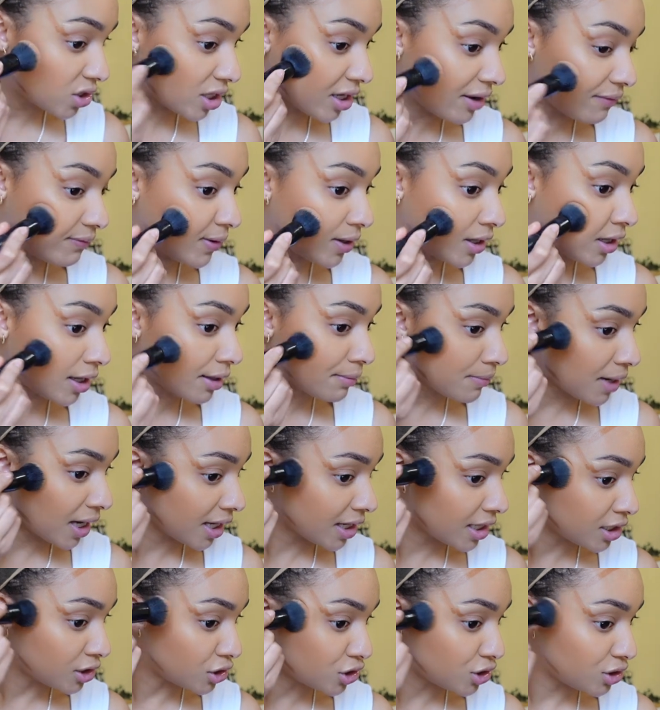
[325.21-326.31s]
And I feel like my
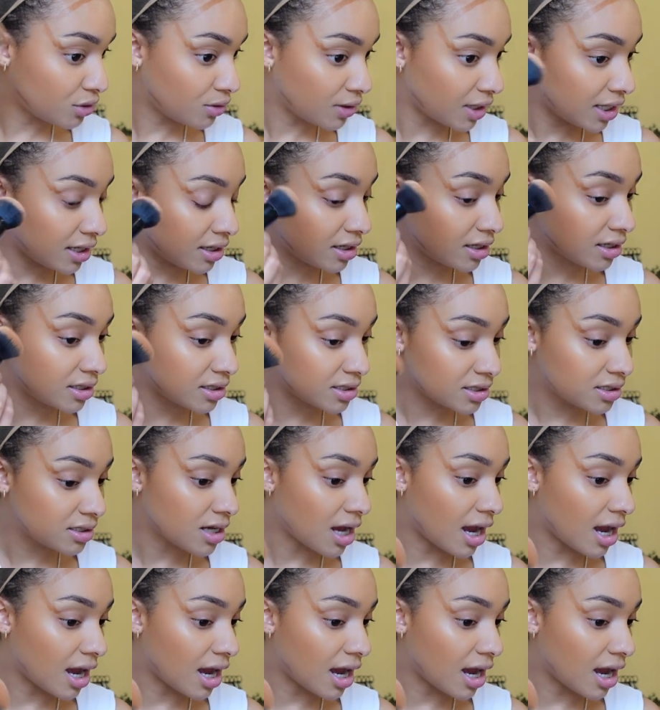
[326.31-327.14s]
issue is